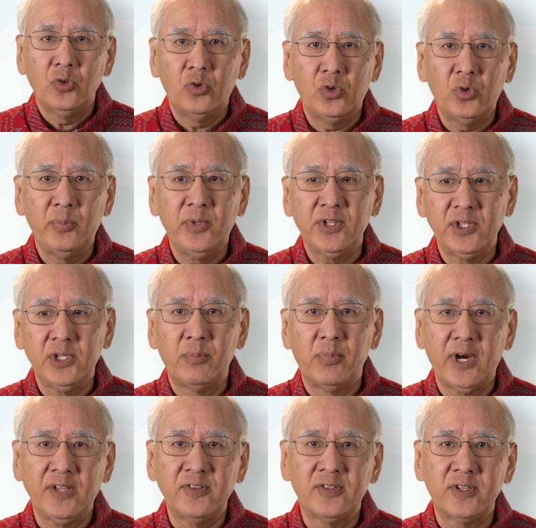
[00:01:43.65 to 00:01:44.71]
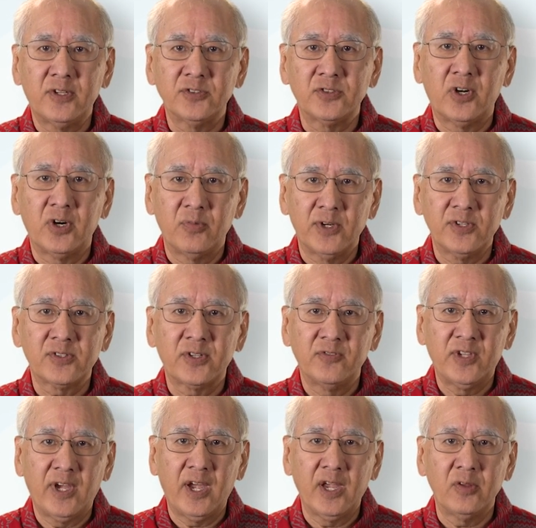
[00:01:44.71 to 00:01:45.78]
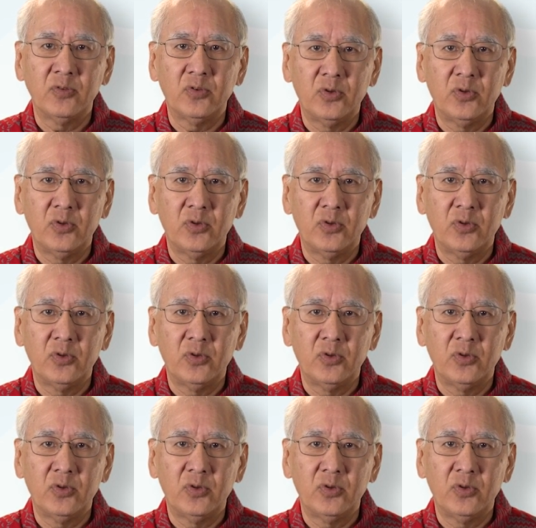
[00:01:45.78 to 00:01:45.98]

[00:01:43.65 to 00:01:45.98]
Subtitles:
2 million brain cells are at risk of dying